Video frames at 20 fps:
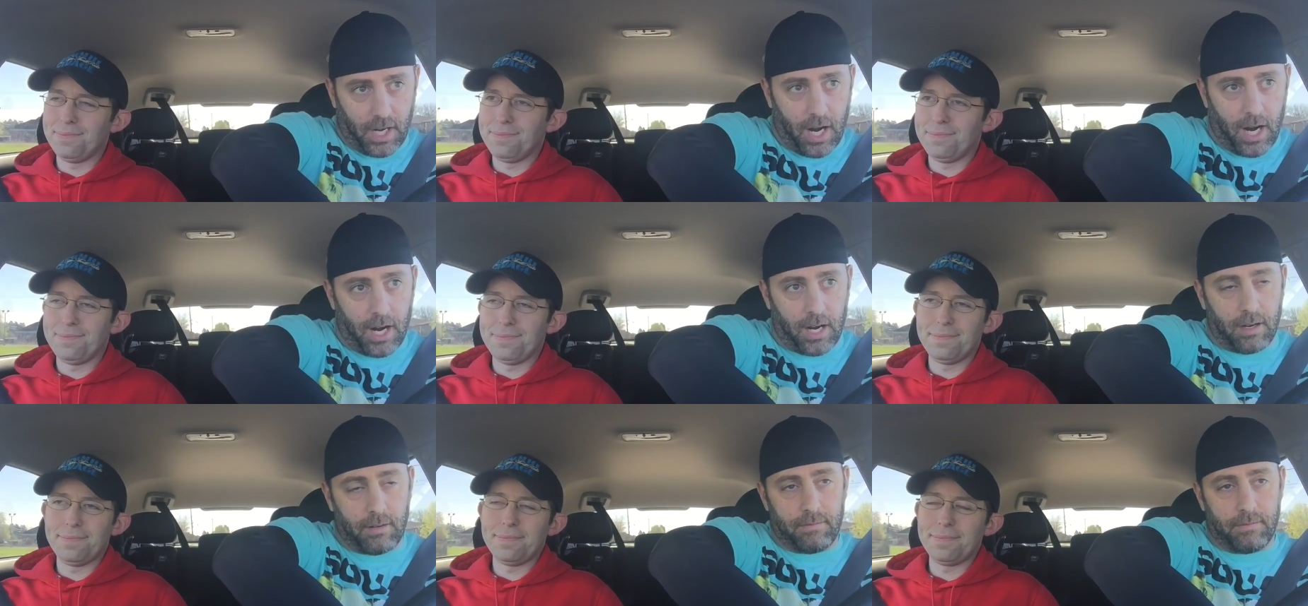
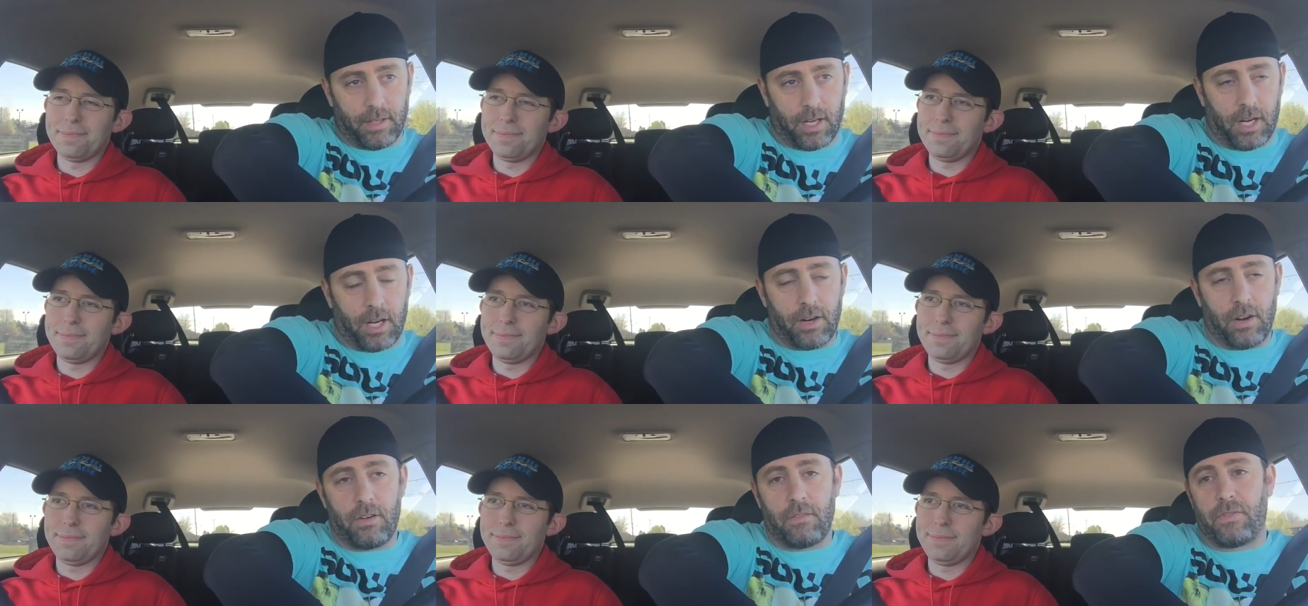Speaker 1: our
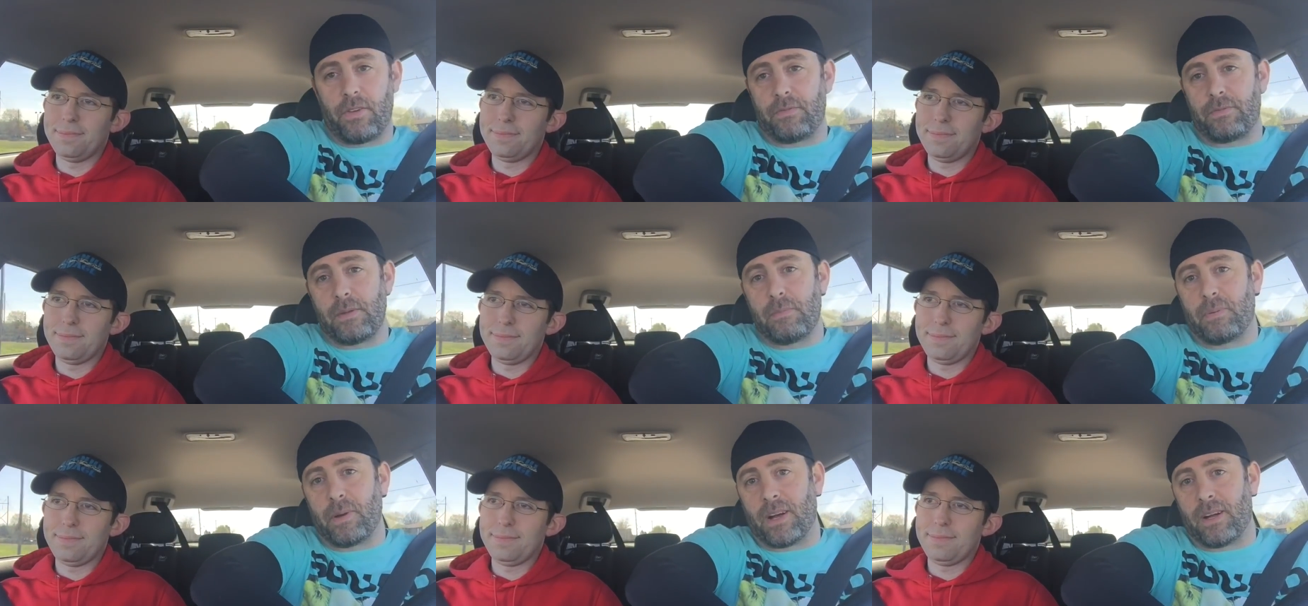
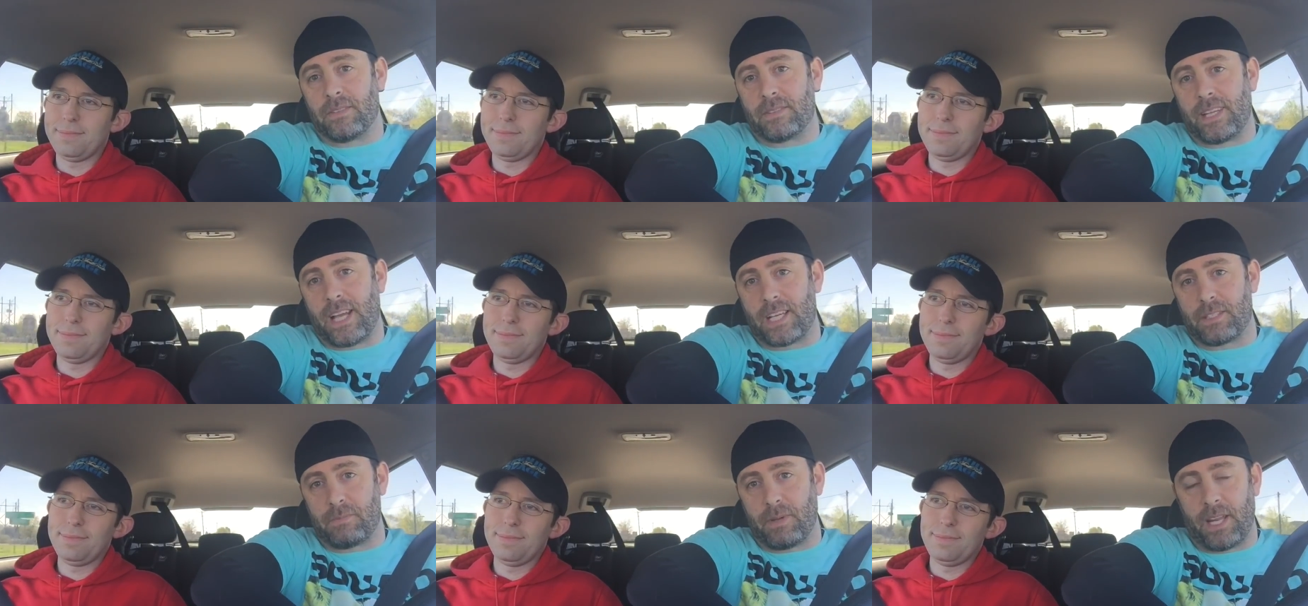
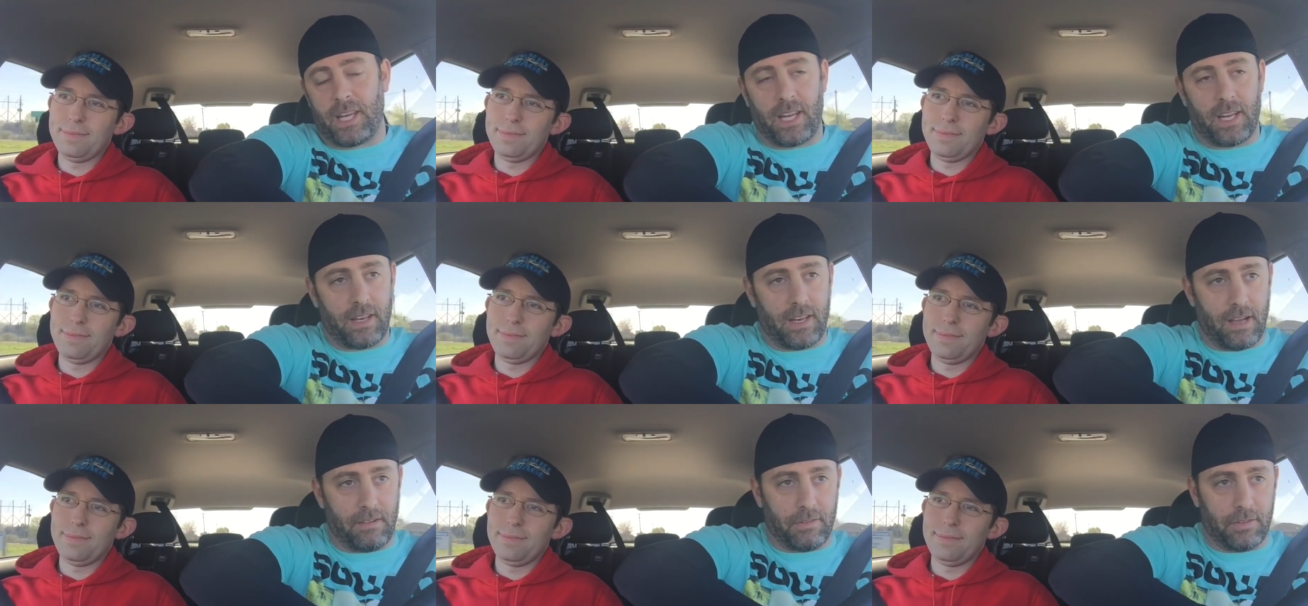150-pound
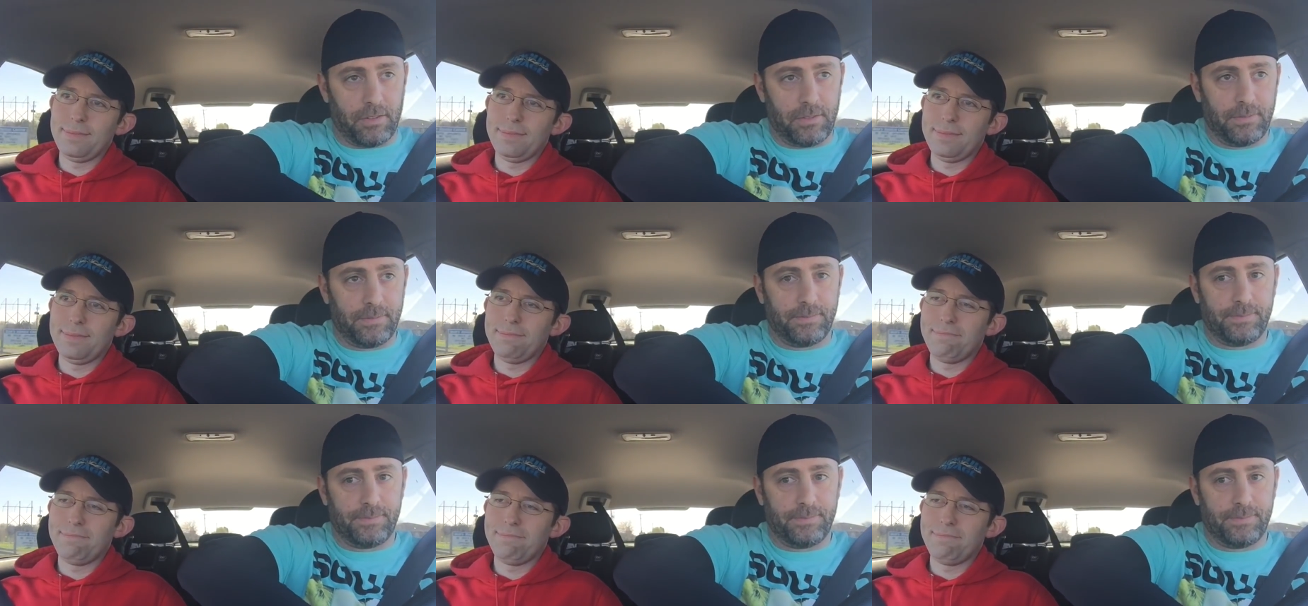Tasmanian Devil,